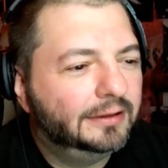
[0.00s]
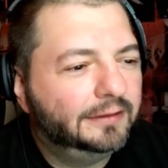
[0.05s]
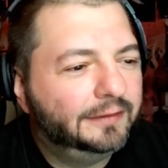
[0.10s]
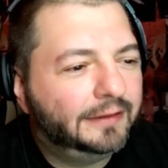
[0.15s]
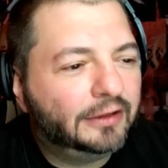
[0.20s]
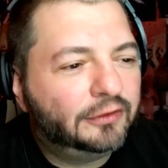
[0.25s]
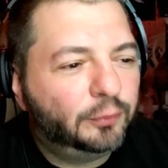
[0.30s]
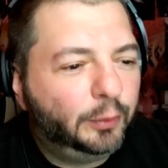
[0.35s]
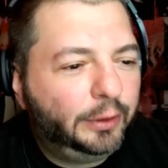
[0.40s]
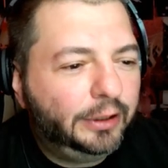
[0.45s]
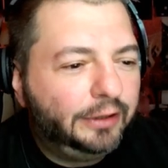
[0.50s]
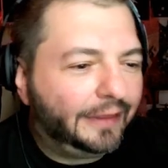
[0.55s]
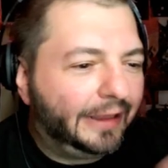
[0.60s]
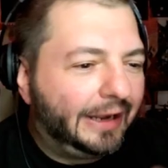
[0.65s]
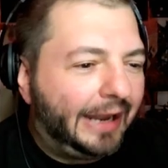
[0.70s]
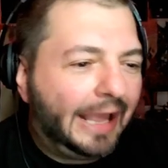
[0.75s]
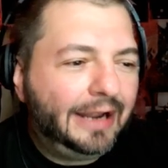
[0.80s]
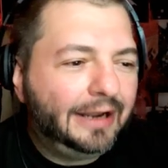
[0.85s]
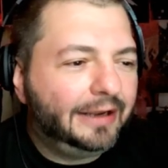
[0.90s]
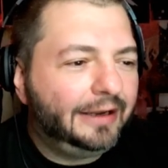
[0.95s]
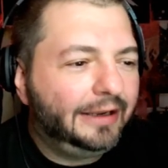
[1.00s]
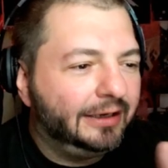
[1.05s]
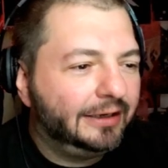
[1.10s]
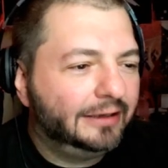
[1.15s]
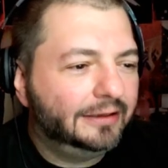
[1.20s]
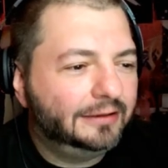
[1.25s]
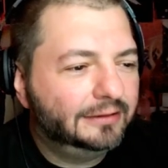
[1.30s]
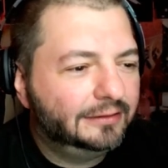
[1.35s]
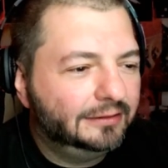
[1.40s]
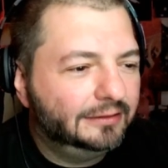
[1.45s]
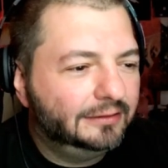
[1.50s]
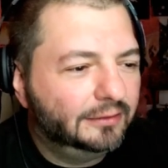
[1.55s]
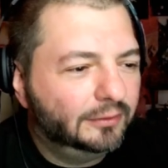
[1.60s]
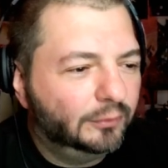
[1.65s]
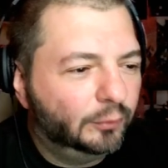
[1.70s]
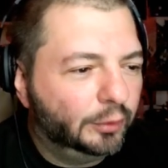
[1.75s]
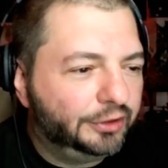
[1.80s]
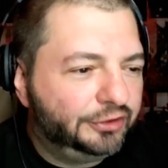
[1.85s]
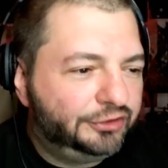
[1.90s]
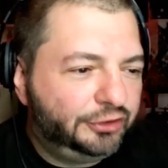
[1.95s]
That's weird, that editing
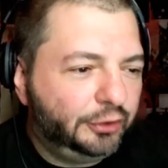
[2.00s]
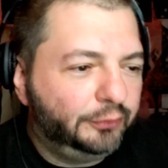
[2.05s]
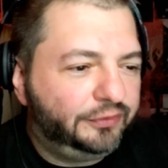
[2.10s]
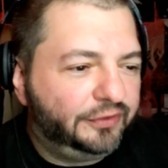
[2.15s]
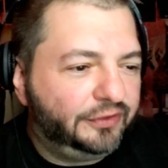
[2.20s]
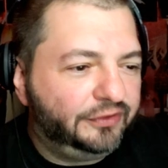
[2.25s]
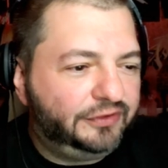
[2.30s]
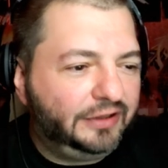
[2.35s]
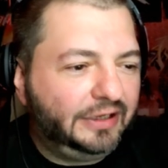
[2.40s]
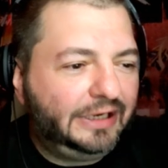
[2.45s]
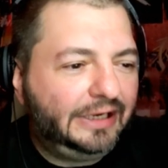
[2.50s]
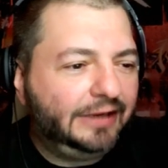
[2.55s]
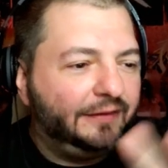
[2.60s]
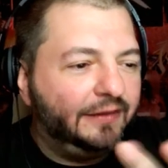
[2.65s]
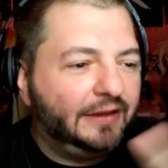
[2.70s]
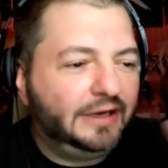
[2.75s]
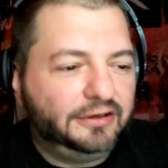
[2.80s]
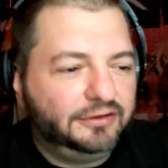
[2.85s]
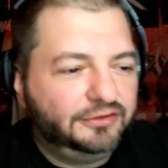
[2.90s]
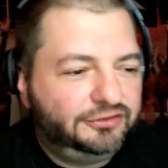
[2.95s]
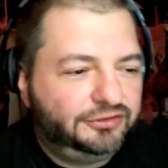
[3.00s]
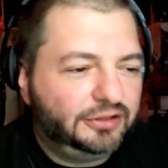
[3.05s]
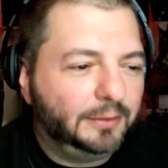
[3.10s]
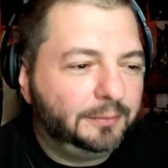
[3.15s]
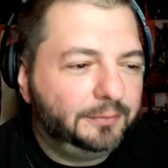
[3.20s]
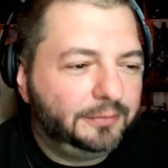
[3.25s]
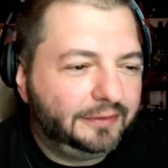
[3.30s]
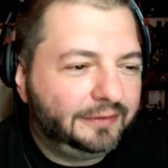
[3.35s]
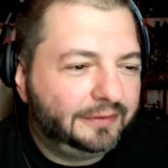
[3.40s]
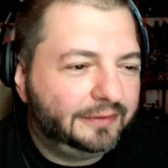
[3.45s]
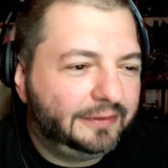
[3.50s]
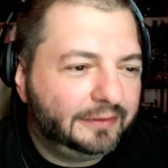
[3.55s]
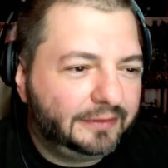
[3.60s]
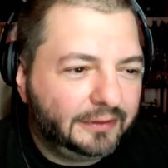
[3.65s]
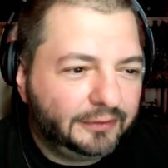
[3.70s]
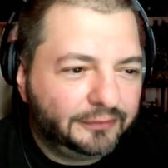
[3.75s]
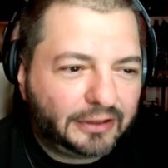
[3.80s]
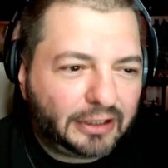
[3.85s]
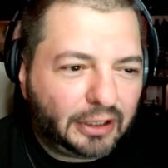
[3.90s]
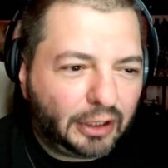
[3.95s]
where it shows the city and then it jumps.
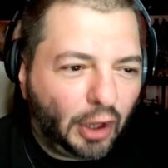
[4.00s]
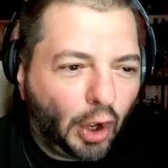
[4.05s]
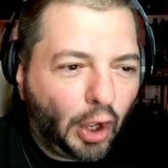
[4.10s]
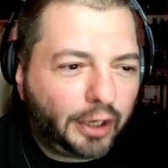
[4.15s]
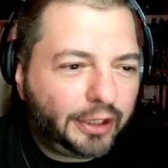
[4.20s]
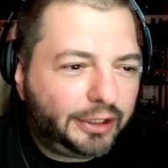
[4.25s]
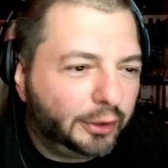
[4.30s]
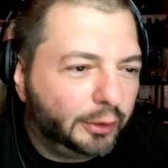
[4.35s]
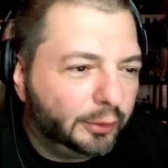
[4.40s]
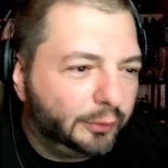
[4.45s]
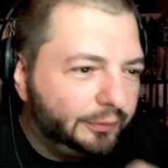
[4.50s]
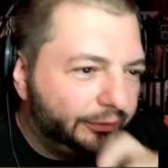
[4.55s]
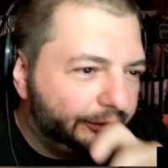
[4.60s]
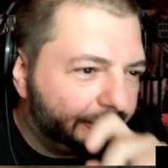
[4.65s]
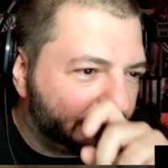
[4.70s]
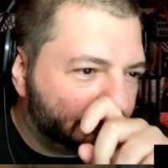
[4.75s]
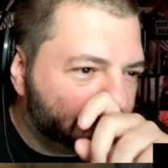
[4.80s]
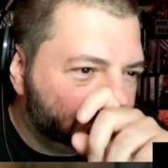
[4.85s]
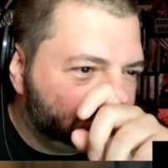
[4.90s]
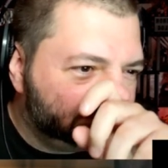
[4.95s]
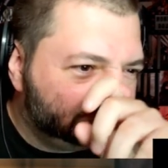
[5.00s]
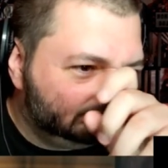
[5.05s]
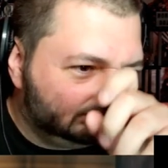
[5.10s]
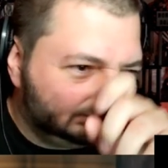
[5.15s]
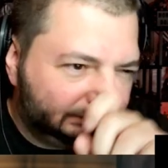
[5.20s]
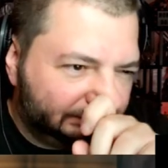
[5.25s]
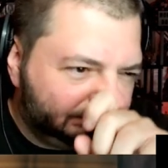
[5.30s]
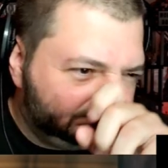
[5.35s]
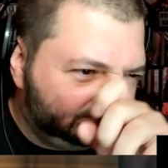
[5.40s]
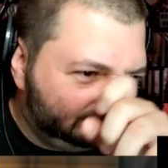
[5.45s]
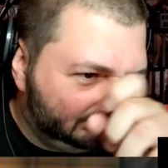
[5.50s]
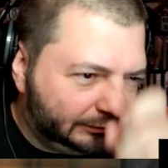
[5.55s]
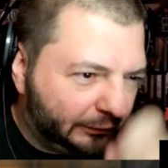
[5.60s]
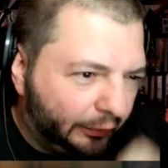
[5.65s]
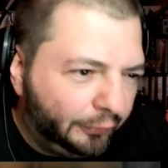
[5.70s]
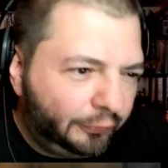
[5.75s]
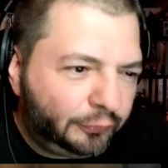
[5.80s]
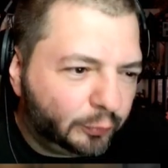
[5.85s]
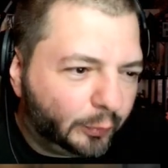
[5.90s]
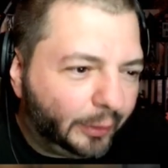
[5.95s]
There's like an audio. There's a,
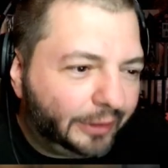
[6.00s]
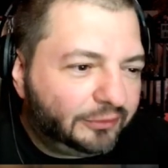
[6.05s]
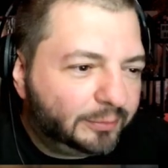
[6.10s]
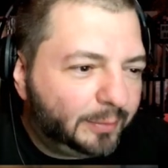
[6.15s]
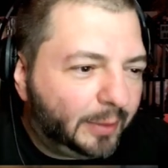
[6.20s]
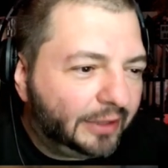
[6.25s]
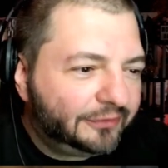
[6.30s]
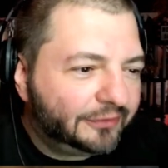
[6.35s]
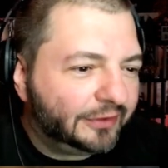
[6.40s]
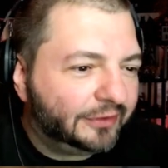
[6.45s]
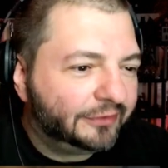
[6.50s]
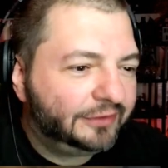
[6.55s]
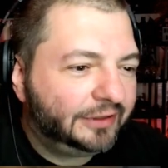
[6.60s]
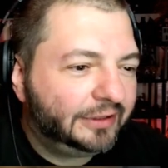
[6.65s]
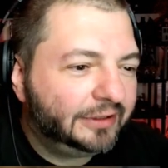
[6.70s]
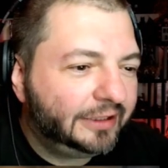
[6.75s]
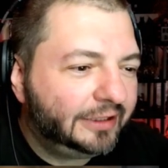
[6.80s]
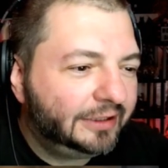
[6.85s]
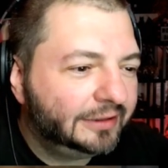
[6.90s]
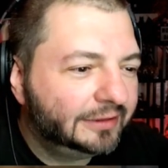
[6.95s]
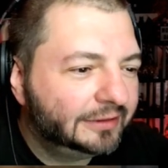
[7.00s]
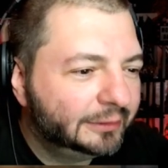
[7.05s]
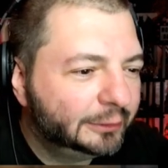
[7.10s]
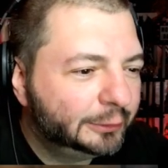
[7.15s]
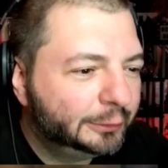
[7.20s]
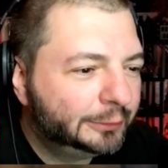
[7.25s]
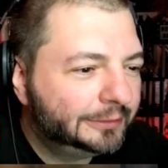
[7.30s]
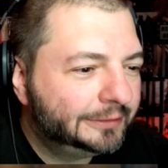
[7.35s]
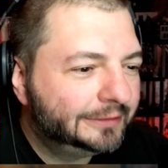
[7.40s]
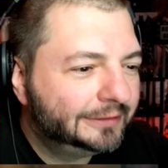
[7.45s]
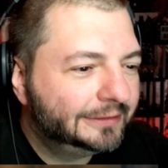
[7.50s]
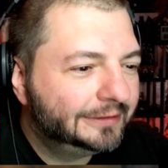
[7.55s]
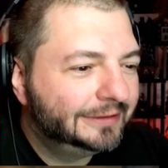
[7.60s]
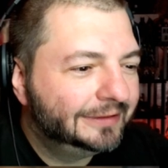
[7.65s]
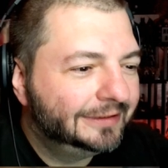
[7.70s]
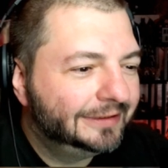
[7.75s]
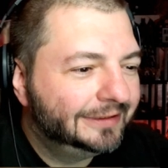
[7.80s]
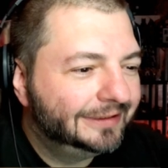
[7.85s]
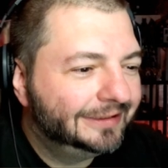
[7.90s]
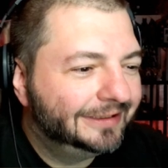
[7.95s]
are those wet spots on the ceiling?
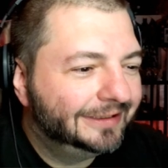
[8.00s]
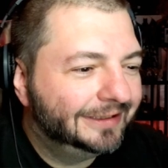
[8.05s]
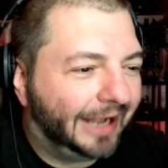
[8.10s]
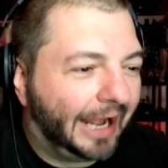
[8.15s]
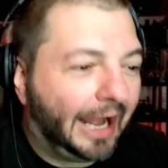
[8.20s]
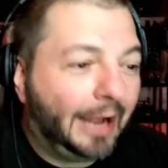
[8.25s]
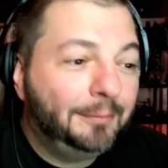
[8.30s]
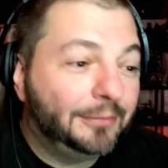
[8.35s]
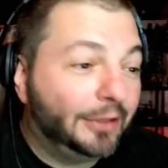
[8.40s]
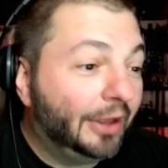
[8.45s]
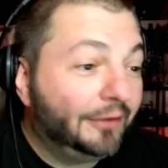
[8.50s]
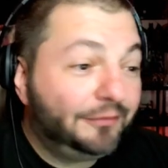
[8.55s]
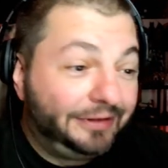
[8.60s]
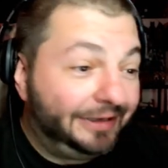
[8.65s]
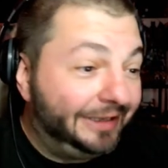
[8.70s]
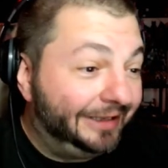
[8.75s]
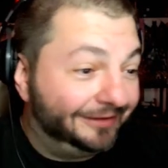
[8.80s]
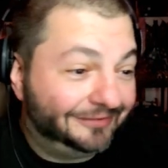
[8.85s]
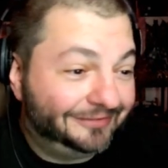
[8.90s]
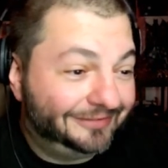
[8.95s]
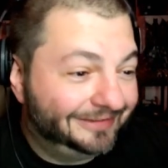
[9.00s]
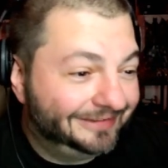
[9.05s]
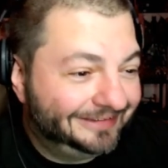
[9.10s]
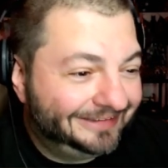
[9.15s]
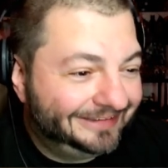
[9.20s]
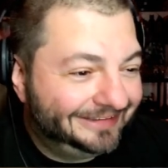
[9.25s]
I I'm loving either. This.